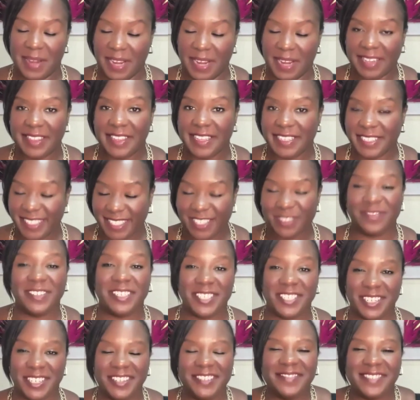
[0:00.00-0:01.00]
in this
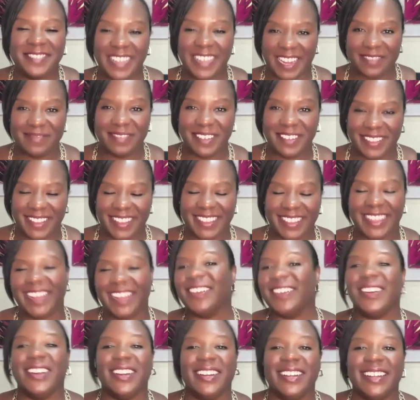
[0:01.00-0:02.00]
division of labor that they
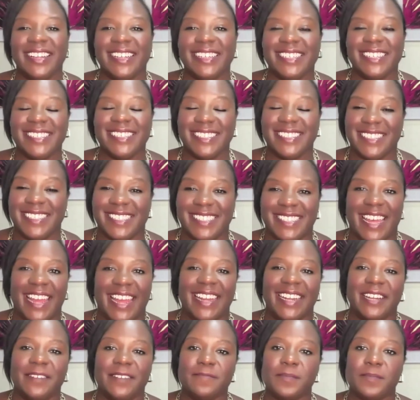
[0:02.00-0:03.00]
had already
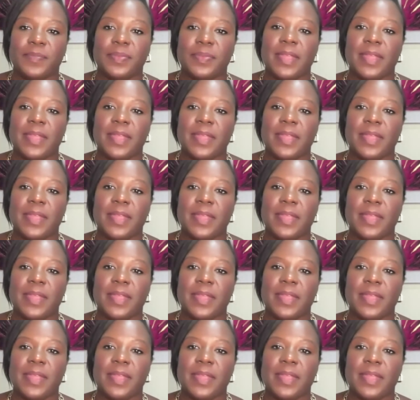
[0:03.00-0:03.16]
decided.